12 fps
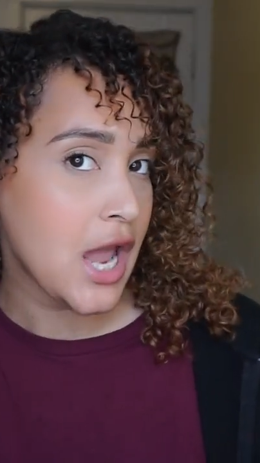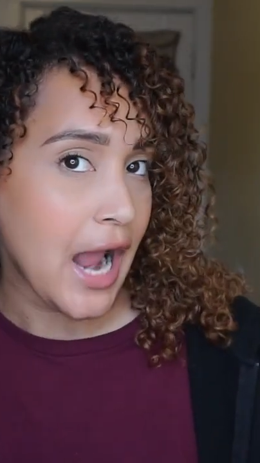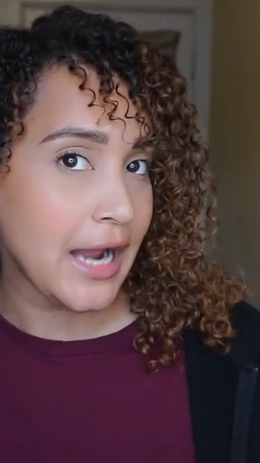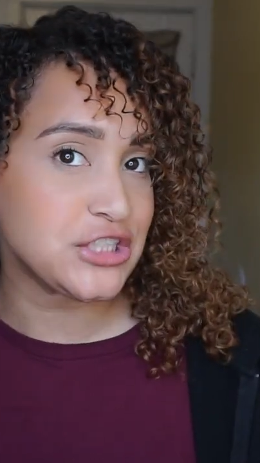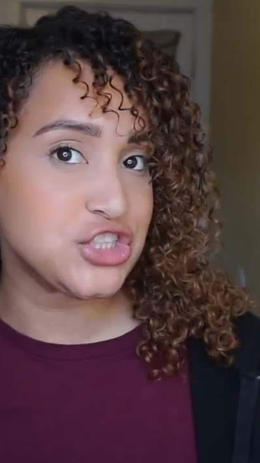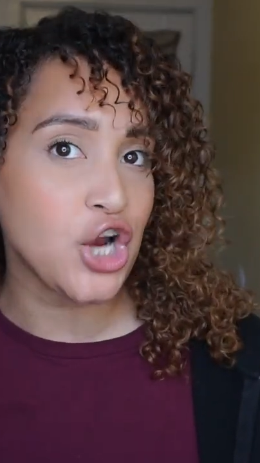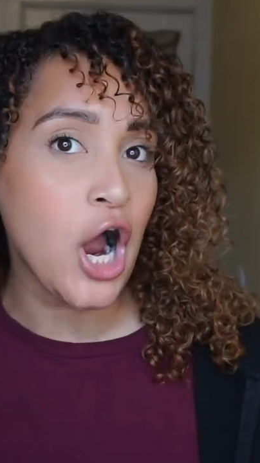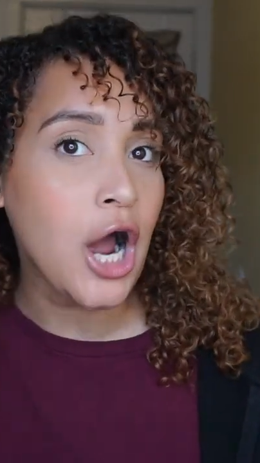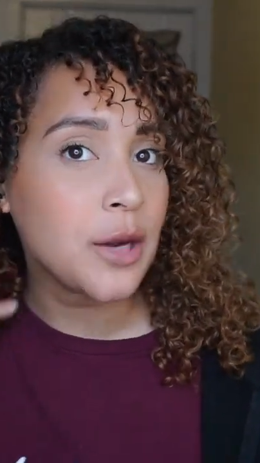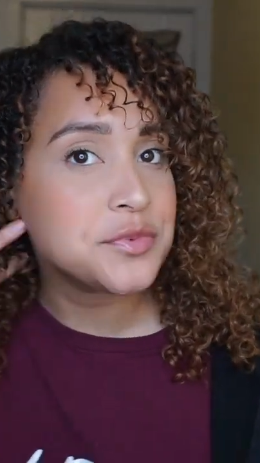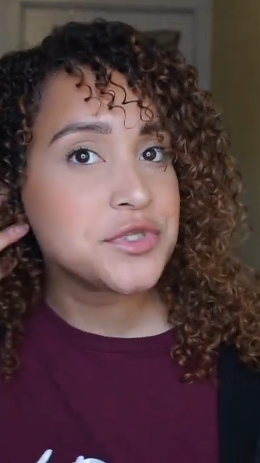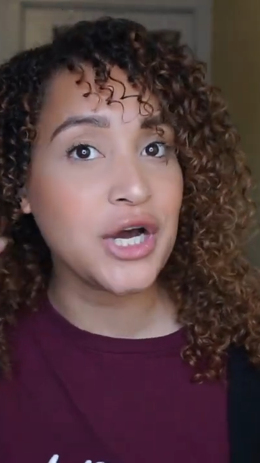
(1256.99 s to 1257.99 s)
I
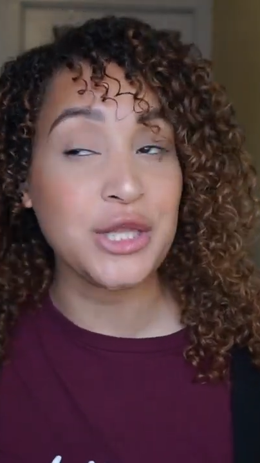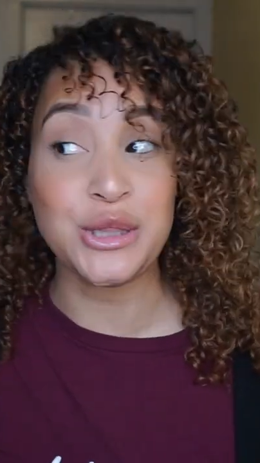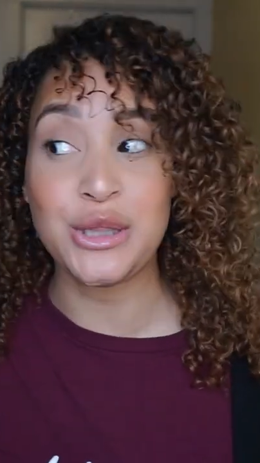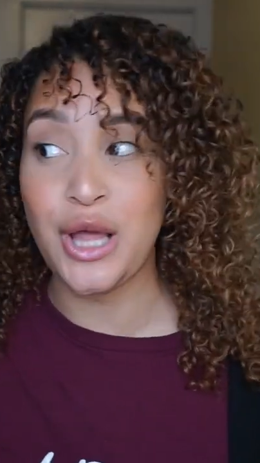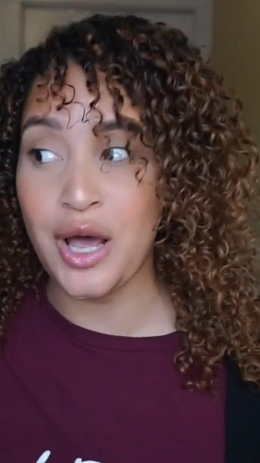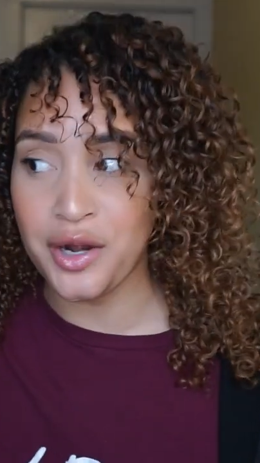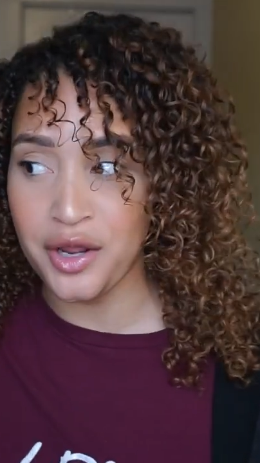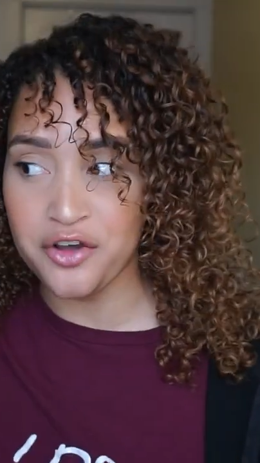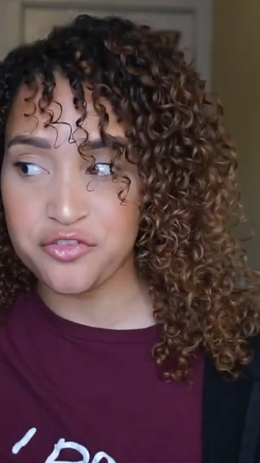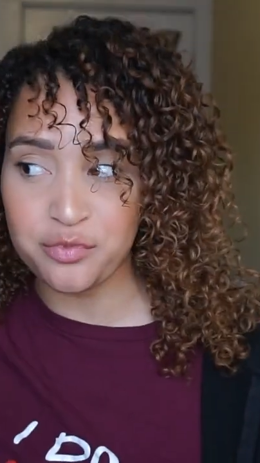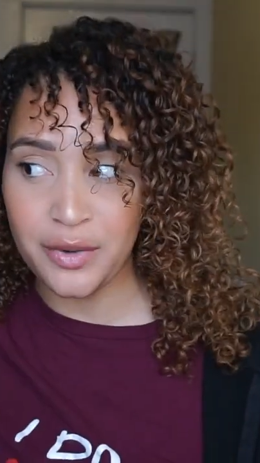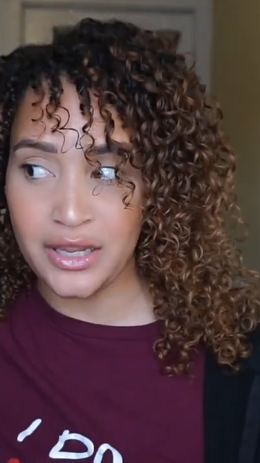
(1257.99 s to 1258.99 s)
chopped a lot
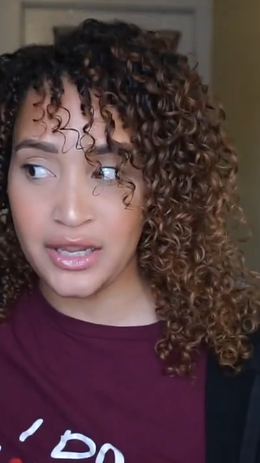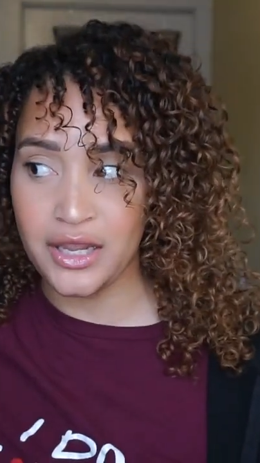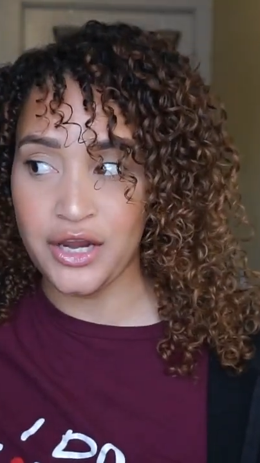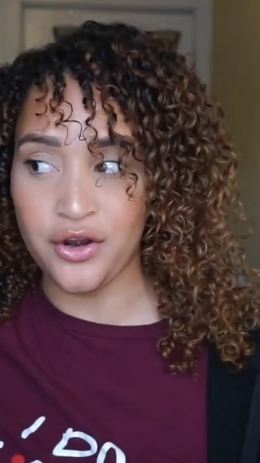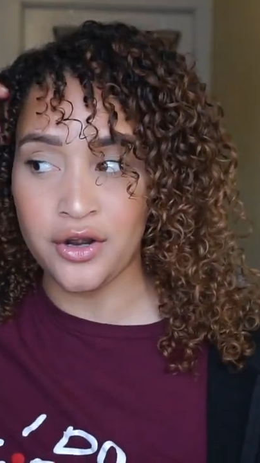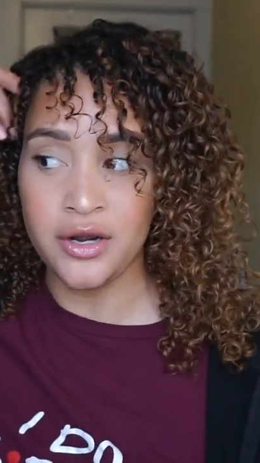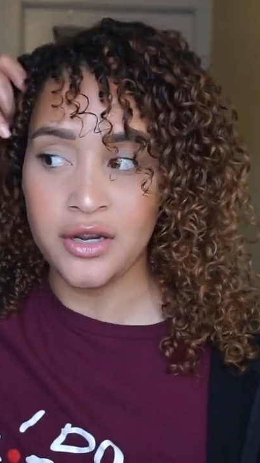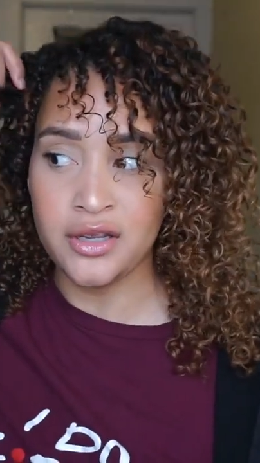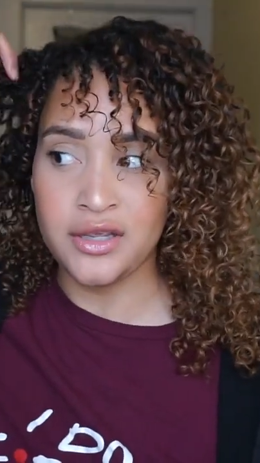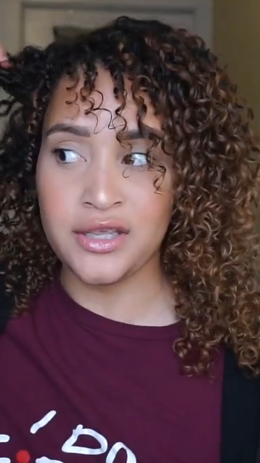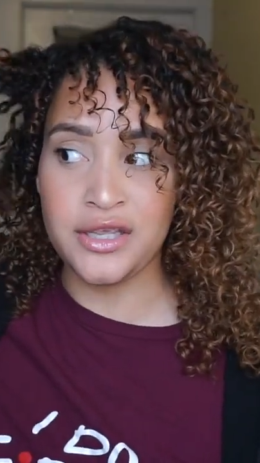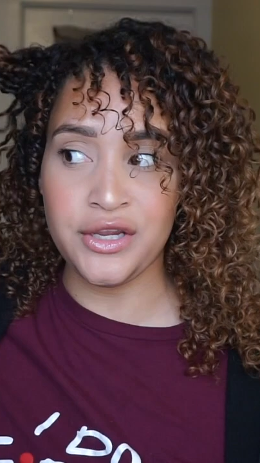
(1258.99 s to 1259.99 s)
of my hair
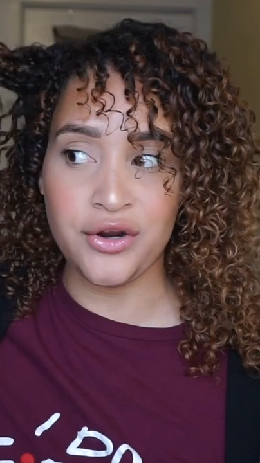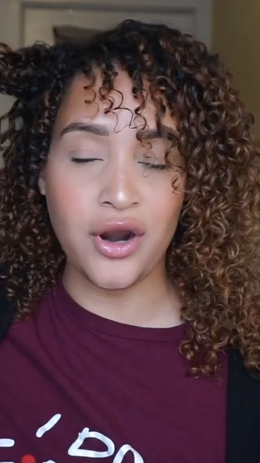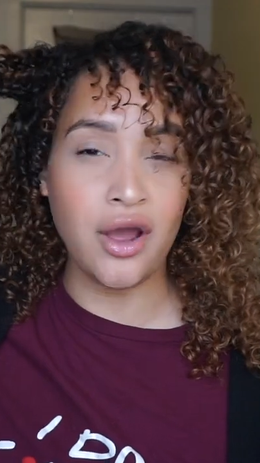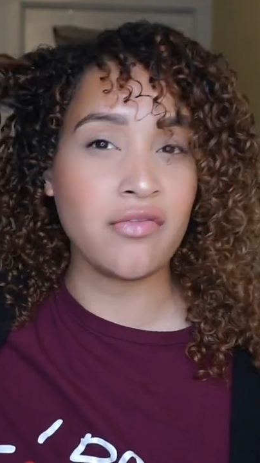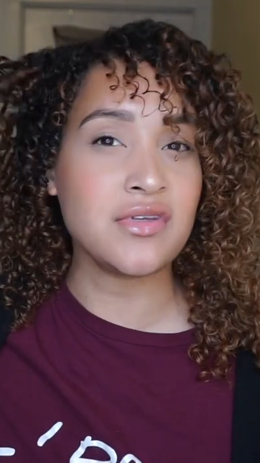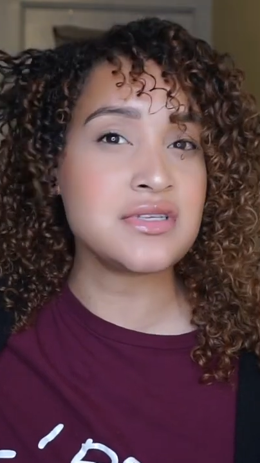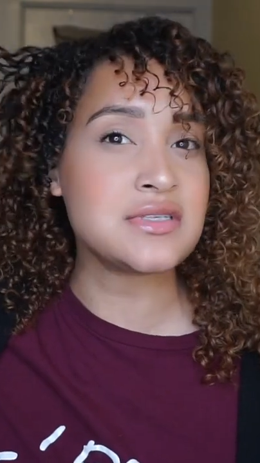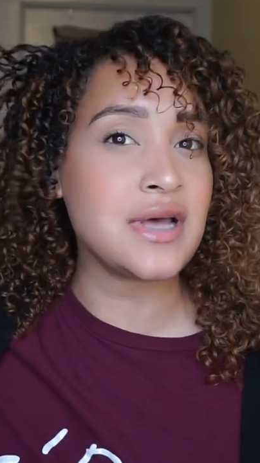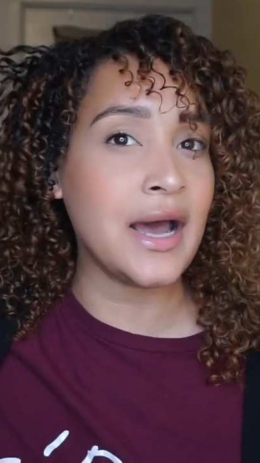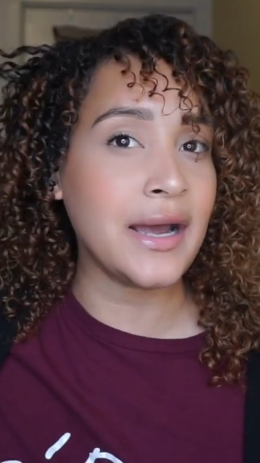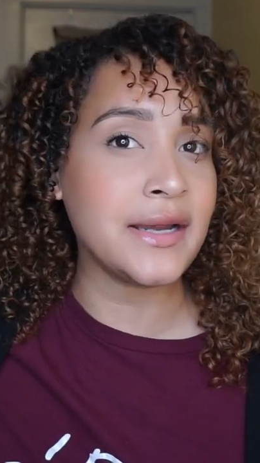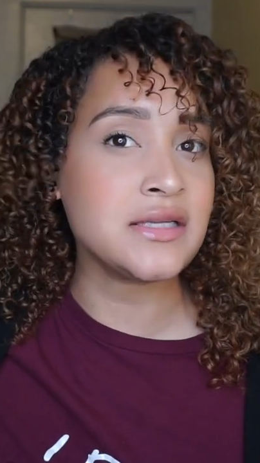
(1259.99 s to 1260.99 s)
here on the
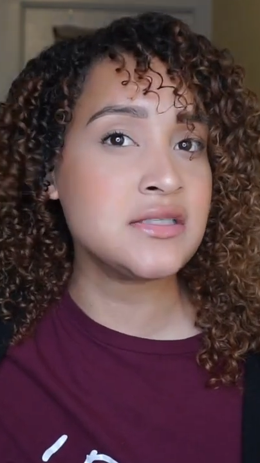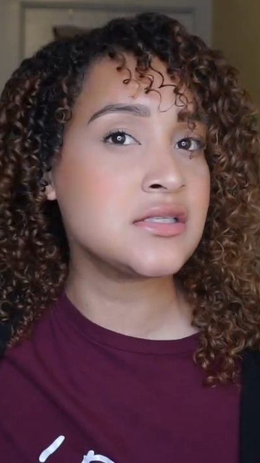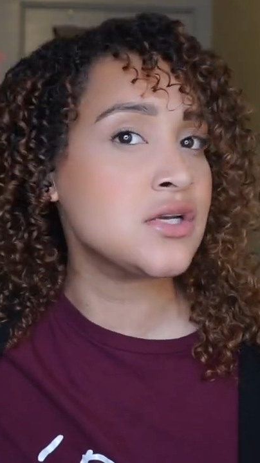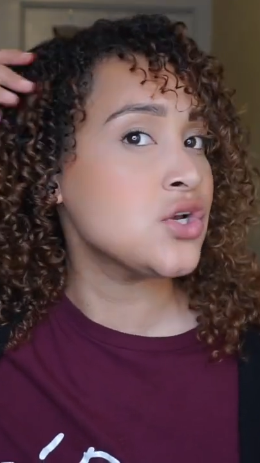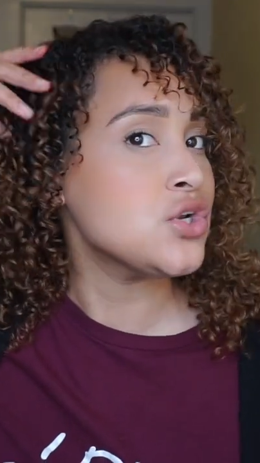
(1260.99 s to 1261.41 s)
sides.